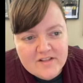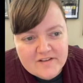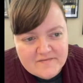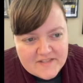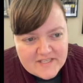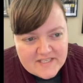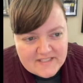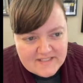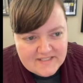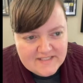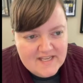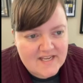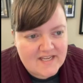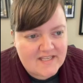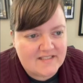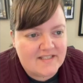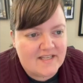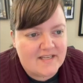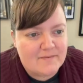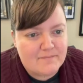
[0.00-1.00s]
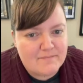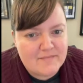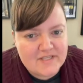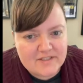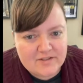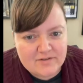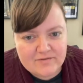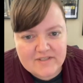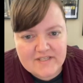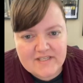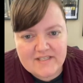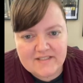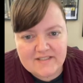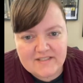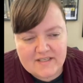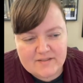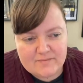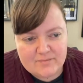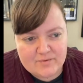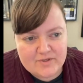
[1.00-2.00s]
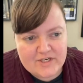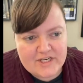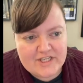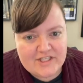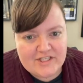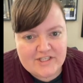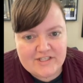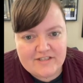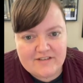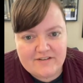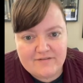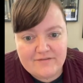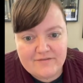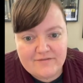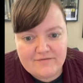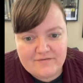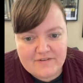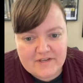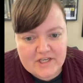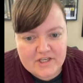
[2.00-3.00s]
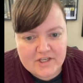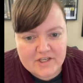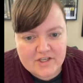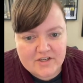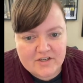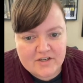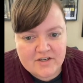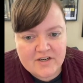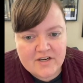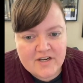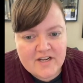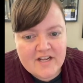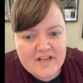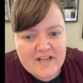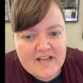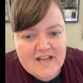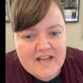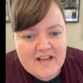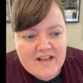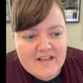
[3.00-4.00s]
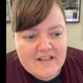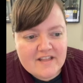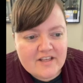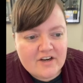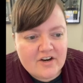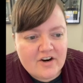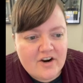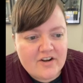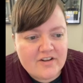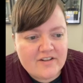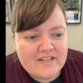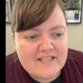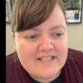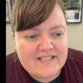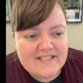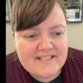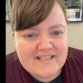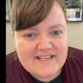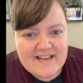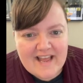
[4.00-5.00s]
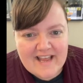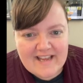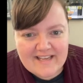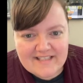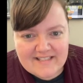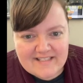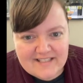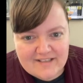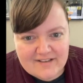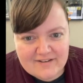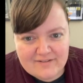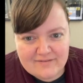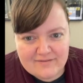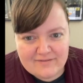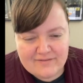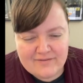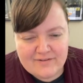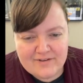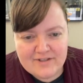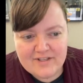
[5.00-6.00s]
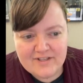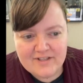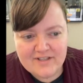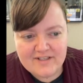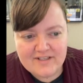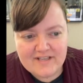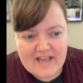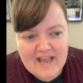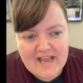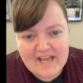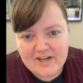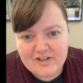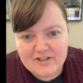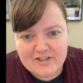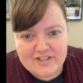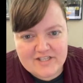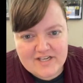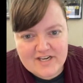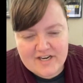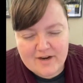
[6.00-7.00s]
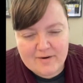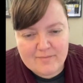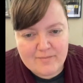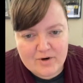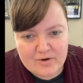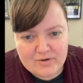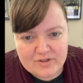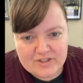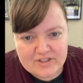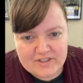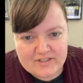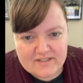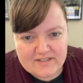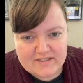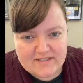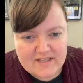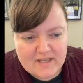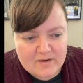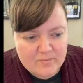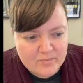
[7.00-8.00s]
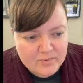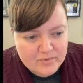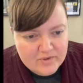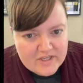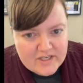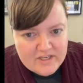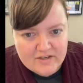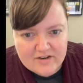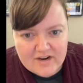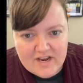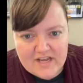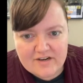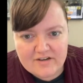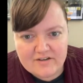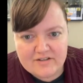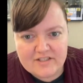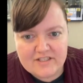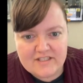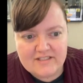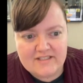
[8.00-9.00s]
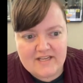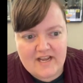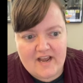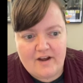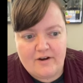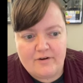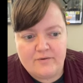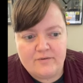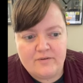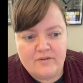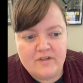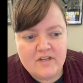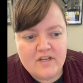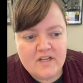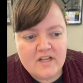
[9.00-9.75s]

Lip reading: of these things like misery and desperation and fear, they're all these negative energy emotions. They bring your energy down.